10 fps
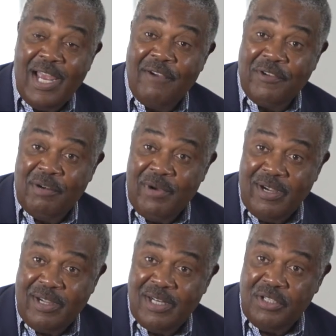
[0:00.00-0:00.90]

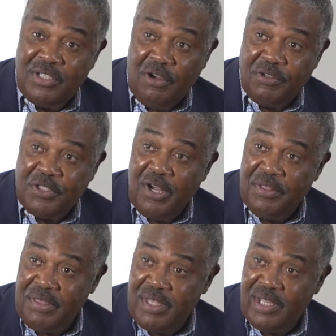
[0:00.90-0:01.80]
African-American adults
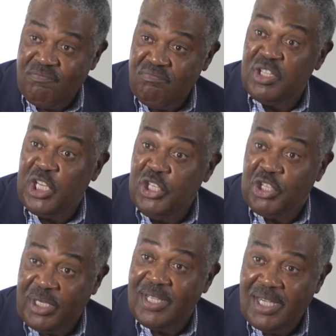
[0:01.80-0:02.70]
other than
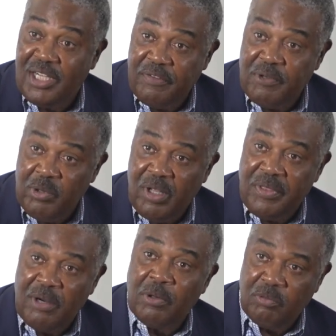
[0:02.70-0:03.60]
teaching, if you
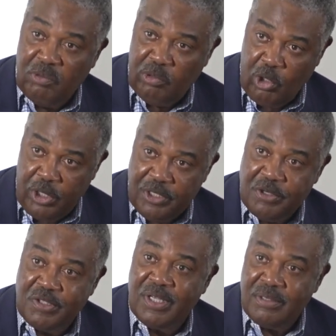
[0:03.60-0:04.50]
will. There were
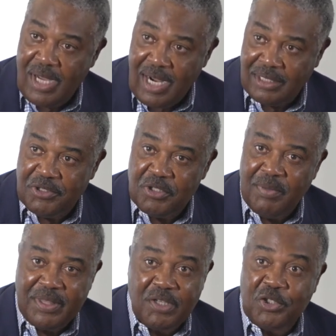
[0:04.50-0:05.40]
lawyers and doctors,
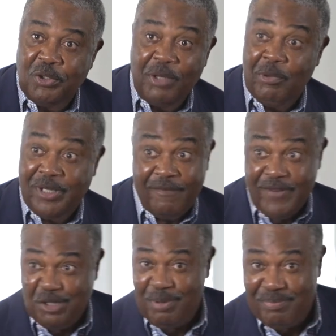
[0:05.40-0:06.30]
but there certainly weren't
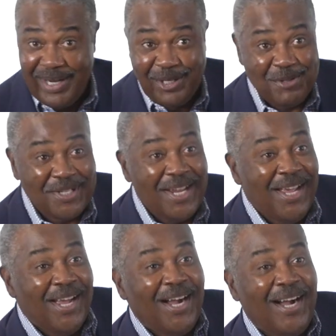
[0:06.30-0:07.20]
investment bankers.
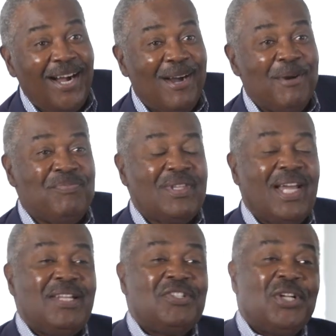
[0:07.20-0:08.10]

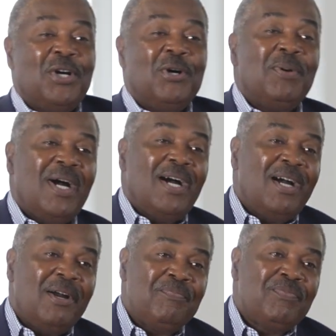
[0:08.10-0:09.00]
And
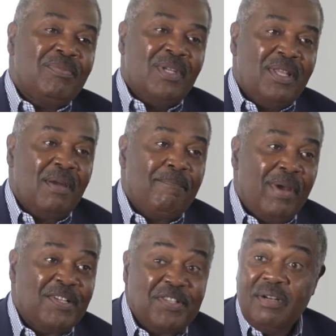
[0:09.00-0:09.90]
so the
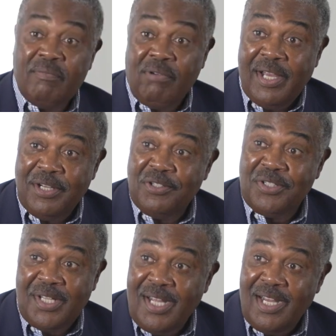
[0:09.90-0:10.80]
best and the
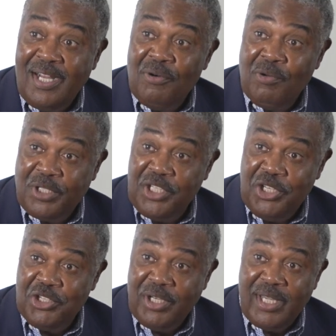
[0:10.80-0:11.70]
brightest were
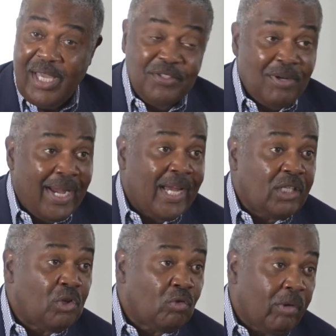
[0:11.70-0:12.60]
teaching, and so I
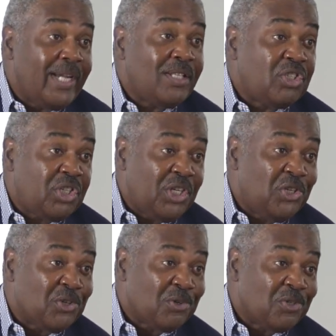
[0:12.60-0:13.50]
had great
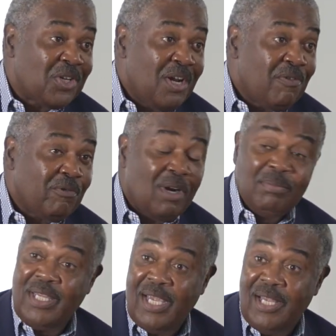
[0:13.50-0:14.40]
teachers
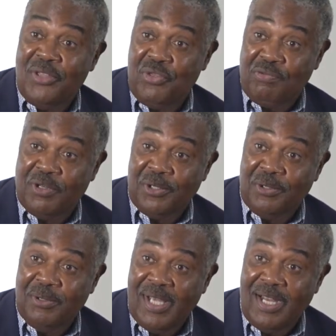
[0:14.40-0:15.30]
from K
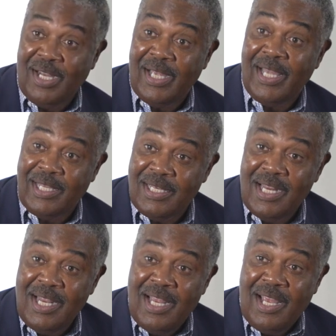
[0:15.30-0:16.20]
through 8.
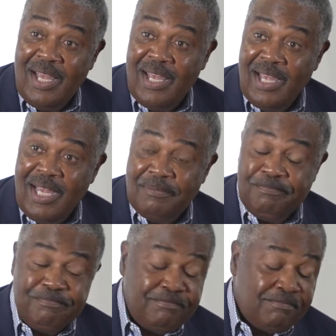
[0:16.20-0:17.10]
And